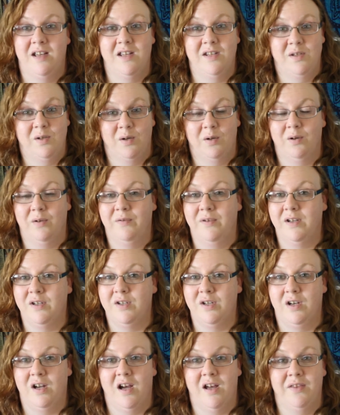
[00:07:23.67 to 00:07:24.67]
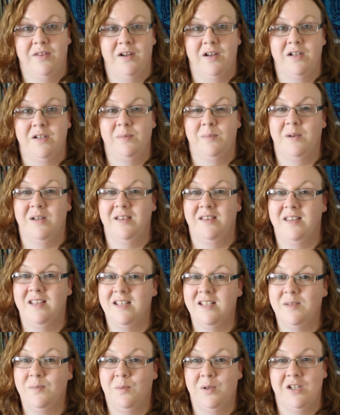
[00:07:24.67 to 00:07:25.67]
historical fiction authors, but
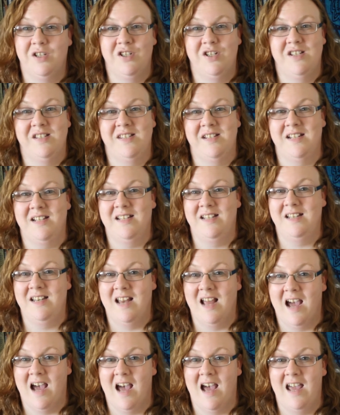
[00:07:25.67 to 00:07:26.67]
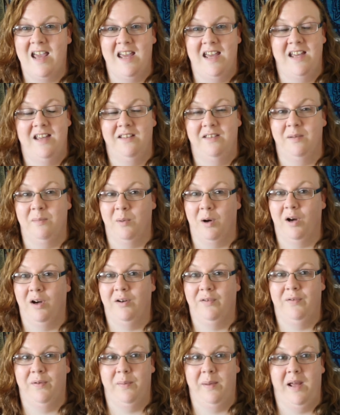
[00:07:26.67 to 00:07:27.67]
this book just did not hit the
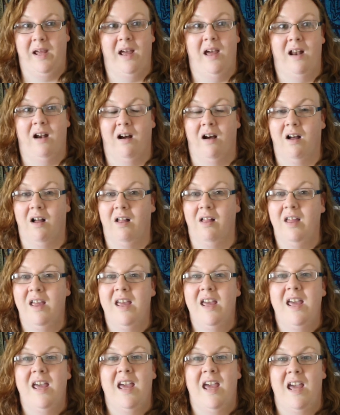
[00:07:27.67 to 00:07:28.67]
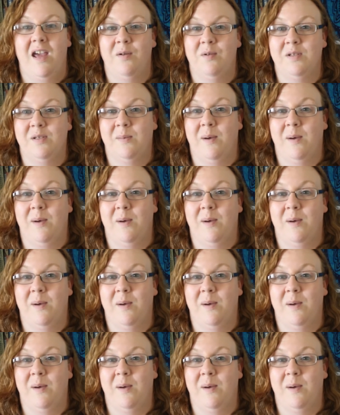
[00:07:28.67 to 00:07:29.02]
mark for me at all. It was